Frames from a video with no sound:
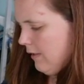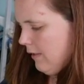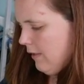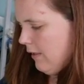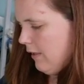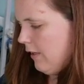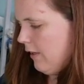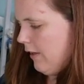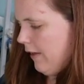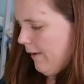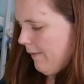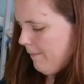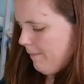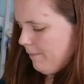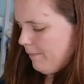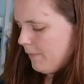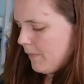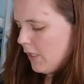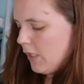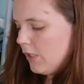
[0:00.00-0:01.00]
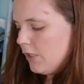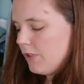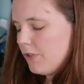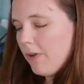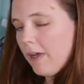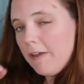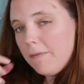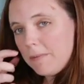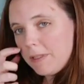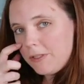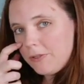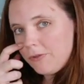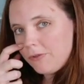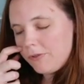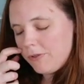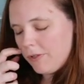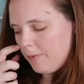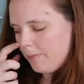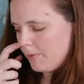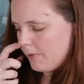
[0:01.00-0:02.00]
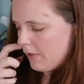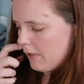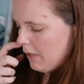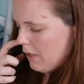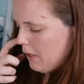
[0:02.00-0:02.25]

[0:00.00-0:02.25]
All right, so I have my 2 strips.